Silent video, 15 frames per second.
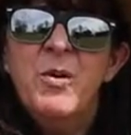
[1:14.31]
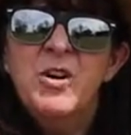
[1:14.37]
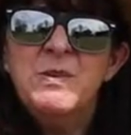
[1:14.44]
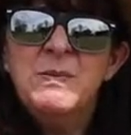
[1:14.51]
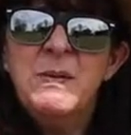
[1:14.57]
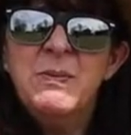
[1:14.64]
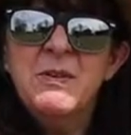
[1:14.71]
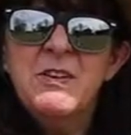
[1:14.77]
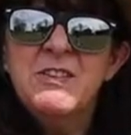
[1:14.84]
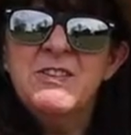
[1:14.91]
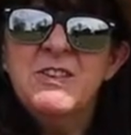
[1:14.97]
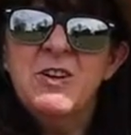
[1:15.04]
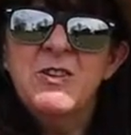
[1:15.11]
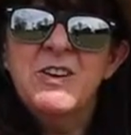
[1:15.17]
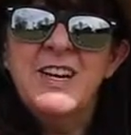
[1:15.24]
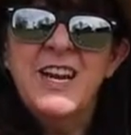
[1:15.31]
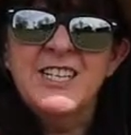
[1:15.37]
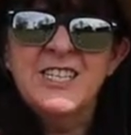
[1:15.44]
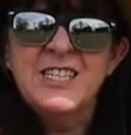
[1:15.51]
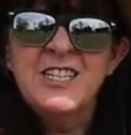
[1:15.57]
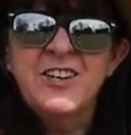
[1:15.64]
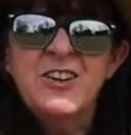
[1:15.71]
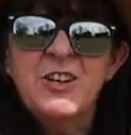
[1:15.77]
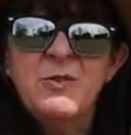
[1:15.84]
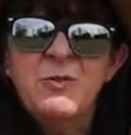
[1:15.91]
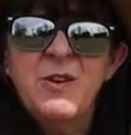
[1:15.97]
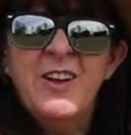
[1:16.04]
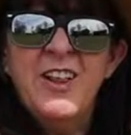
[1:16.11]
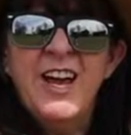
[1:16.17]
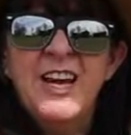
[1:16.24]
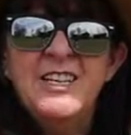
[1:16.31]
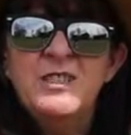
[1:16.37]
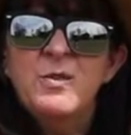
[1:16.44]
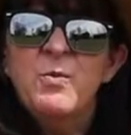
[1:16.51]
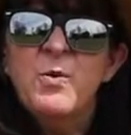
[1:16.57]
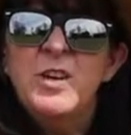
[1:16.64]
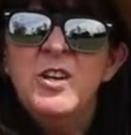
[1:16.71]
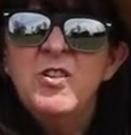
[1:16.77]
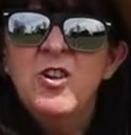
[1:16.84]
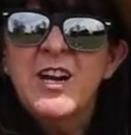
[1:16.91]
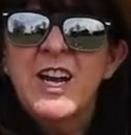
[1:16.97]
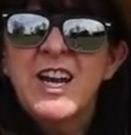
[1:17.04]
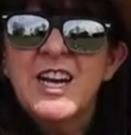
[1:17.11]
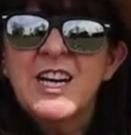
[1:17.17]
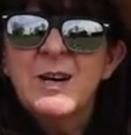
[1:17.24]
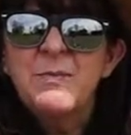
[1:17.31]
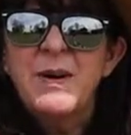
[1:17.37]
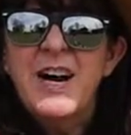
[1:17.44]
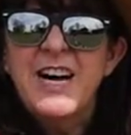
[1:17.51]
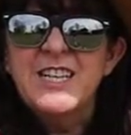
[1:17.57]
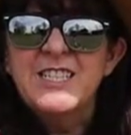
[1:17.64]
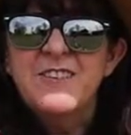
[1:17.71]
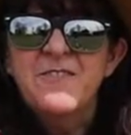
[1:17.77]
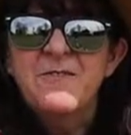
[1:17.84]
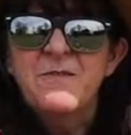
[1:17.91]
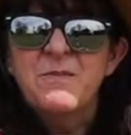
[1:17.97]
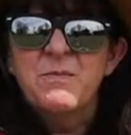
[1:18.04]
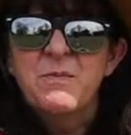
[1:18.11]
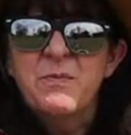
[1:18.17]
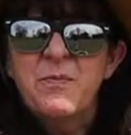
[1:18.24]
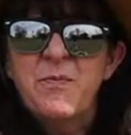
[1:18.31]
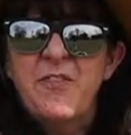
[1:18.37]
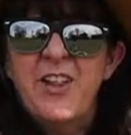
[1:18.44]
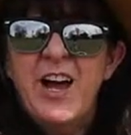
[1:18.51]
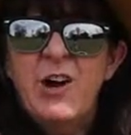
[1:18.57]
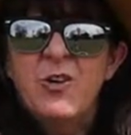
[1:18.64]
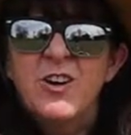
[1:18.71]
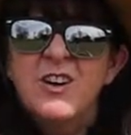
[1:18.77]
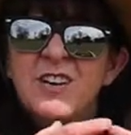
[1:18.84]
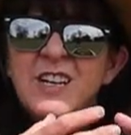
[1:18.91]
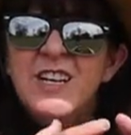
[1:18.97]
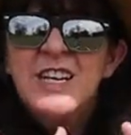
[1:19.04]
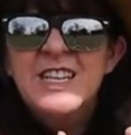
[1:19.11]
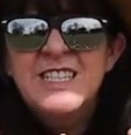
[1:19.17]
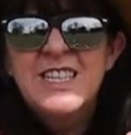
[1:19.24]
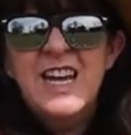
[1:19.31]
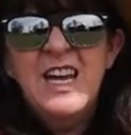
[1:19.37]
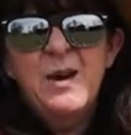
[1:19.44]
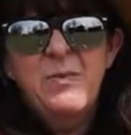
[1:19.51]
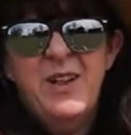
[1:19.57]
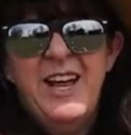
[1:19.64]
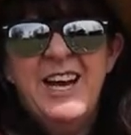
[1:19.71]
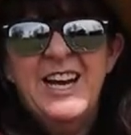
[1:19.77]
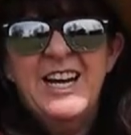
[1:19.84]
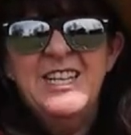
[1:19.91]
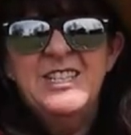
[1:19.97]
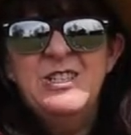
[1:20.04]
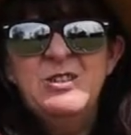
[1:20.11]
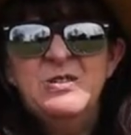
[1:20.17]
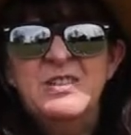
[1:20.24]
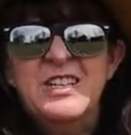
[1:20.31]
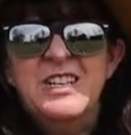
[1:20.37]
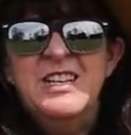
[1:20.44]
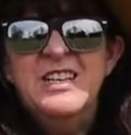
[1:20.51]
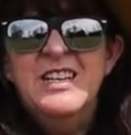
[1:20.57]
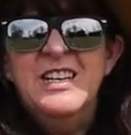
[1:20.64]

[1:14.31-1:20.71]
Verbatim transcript: Most people don't necessarily realize when you look at a composite flower, say a black-eyed Susan,